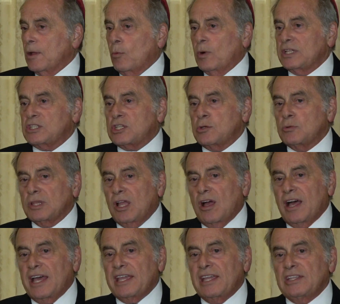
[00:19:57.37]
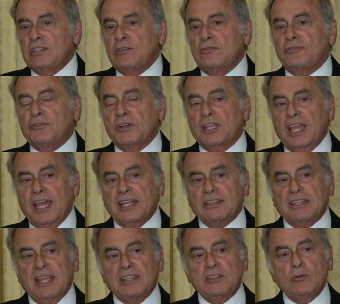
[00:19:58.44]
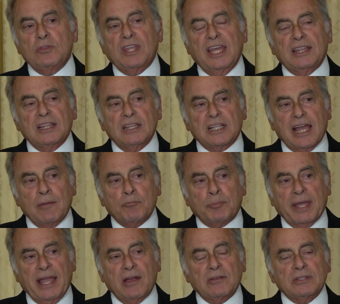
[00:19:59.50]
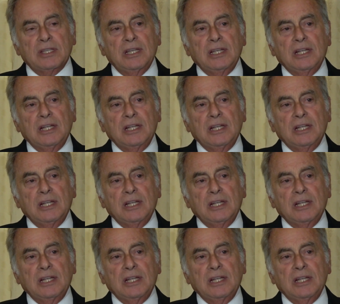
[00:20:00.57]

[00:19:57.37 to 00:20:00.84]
Once you lie and you forget, and you then compound